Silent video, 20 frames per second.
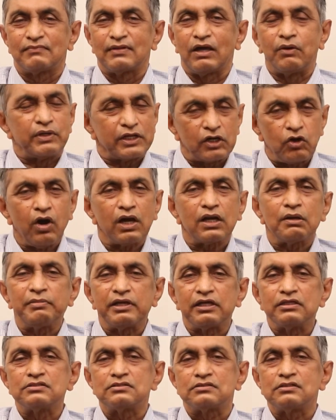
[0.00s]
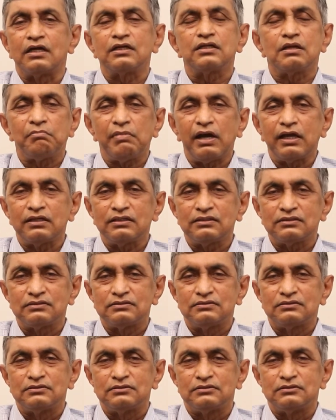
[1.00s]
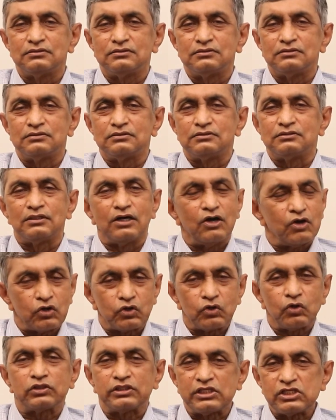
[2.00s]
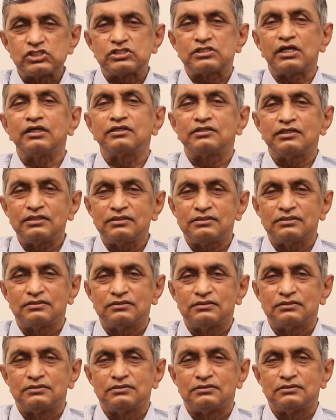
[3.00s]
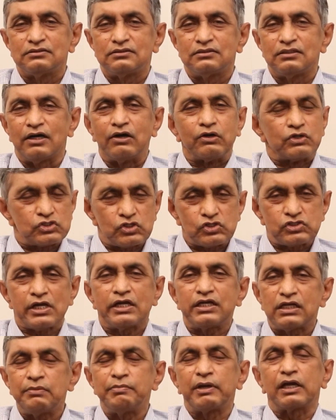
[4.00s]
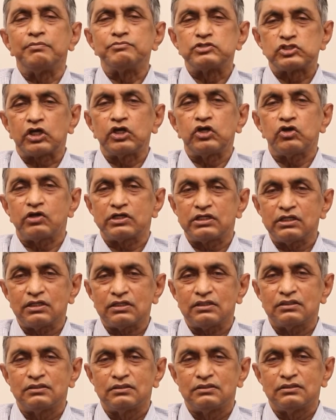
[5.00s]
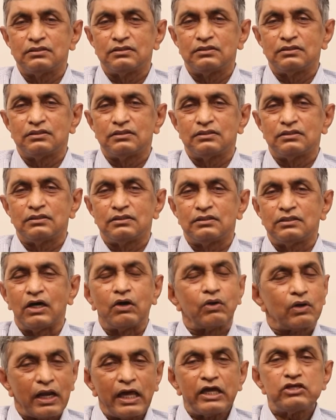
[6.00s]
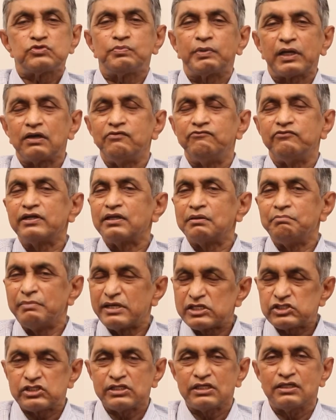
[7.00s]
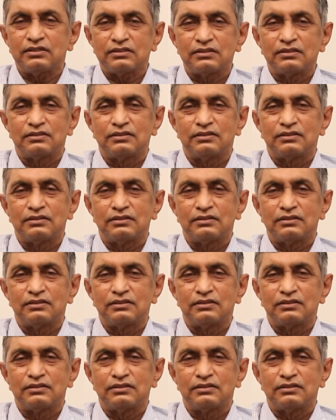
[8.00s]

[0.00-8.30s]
Our economy is undermined, our growth is stunted, our society becomes chaotic, our lives become very messy